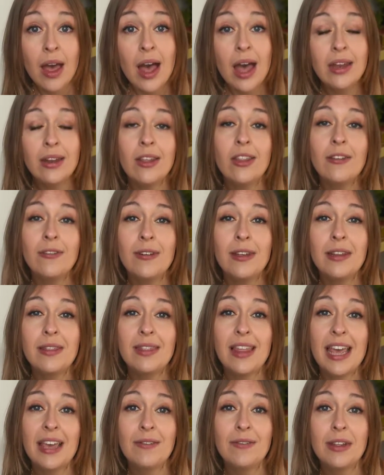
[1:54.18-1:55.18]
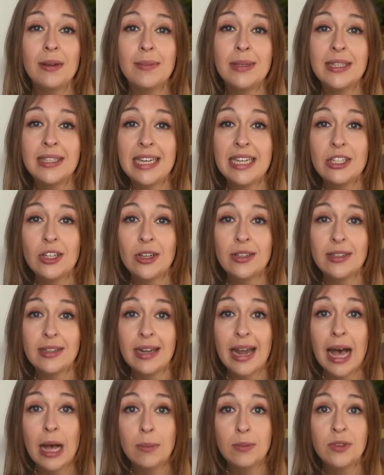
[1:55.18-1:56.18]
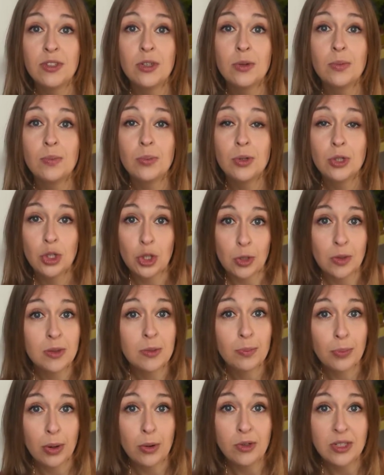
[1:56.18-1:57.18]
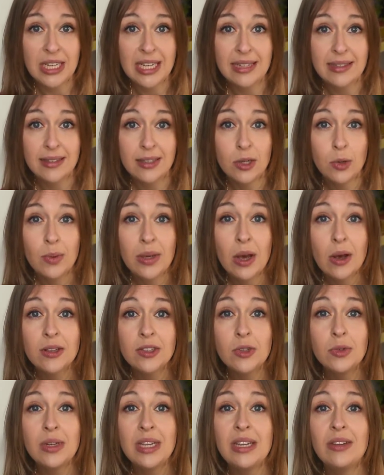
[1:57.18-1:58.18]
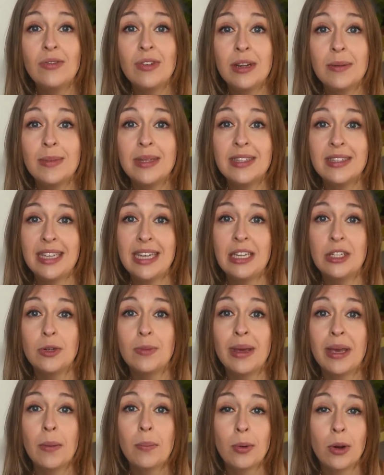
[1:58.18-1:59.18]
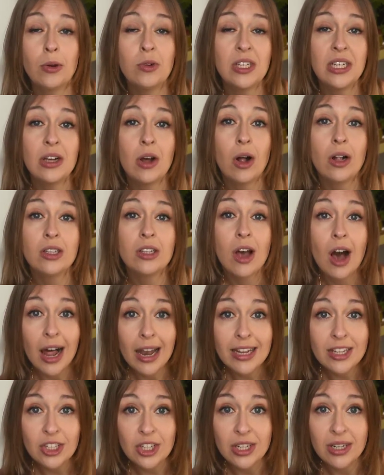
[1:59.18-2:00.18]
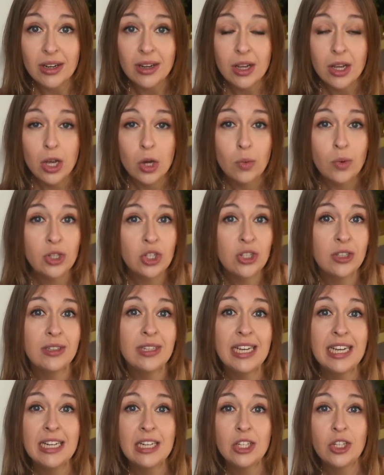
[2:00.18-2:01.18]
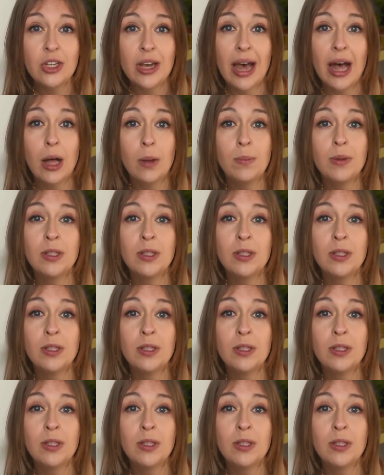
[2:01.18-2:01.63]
Another thing vitamin C does, it helps to produce protein. So we also need vitamin C to make a protein called collagen, which is needed to help